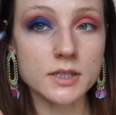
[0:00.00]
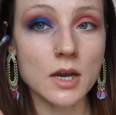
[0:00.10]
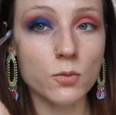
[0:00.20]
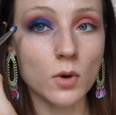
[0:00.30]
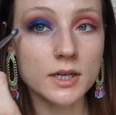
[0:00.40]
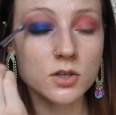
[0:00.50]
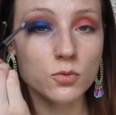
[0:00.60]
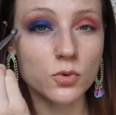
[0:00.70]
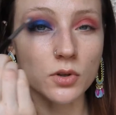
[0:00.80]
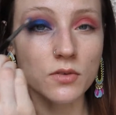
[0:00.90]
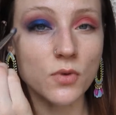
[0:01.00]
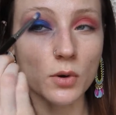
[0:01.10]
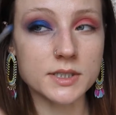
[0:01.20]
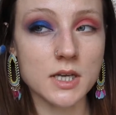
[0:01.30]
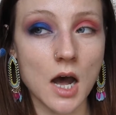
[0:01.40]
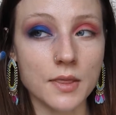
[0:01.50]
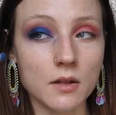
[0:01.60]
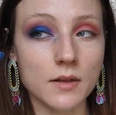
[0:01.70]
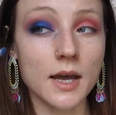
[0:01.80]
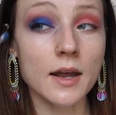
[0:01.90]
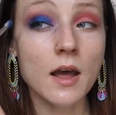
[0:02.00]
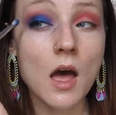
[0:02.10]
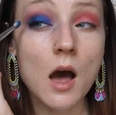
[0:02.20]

I wanted to really focus it on the lid,